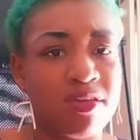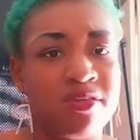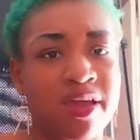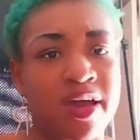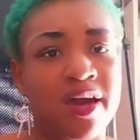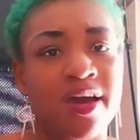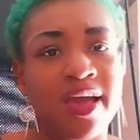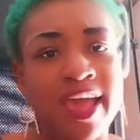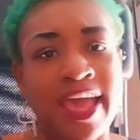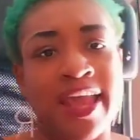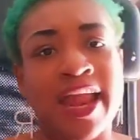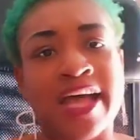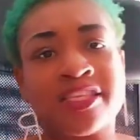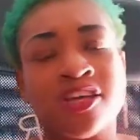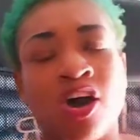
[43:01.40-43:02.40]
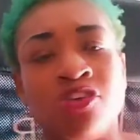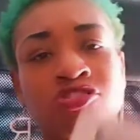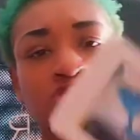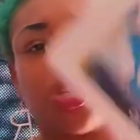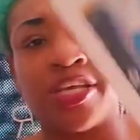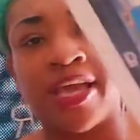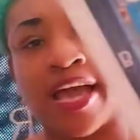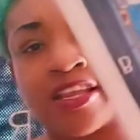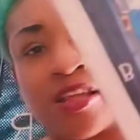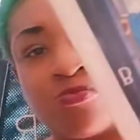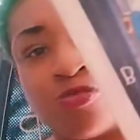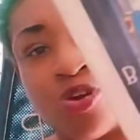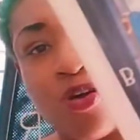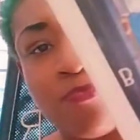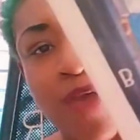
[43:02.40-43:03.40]
Yeah, and I told you she got them
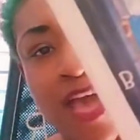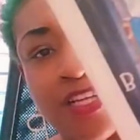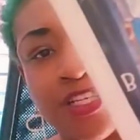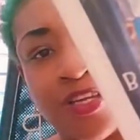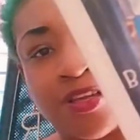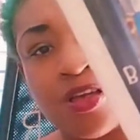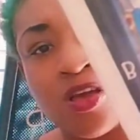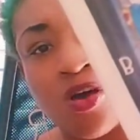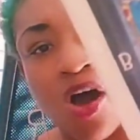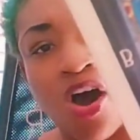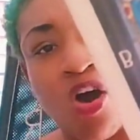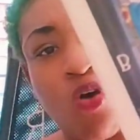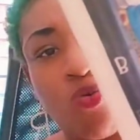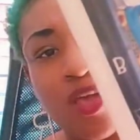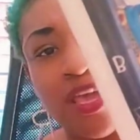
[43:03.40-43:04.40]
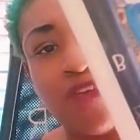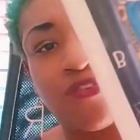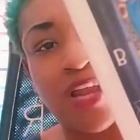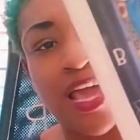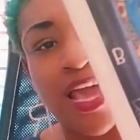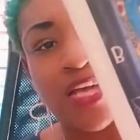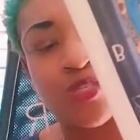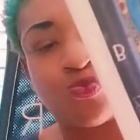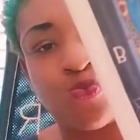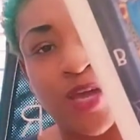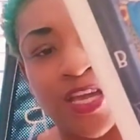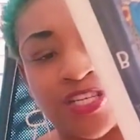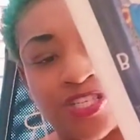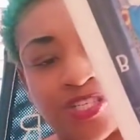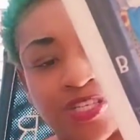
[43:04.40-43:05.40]
doing magic. Oh, evil ass
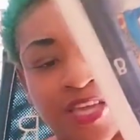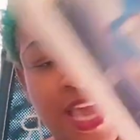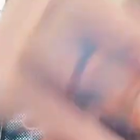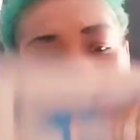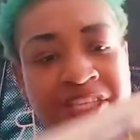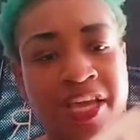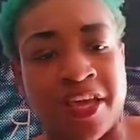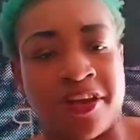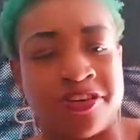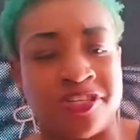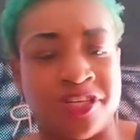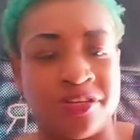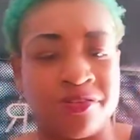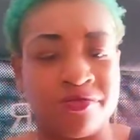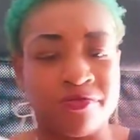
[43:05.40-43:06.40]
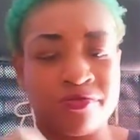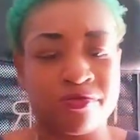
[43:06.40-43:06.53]
witch, cancer energy.